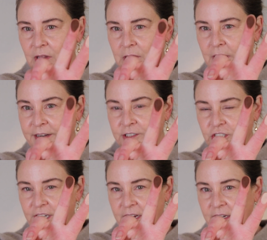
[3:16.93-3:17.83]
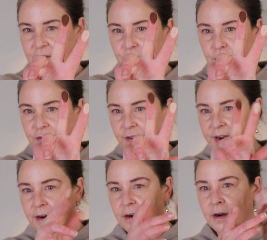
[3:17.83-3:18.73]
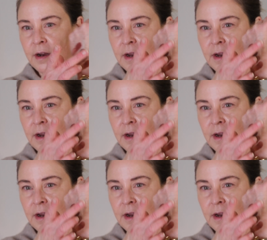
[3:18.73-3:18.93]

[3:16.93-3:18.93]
Liner shade if you were fair.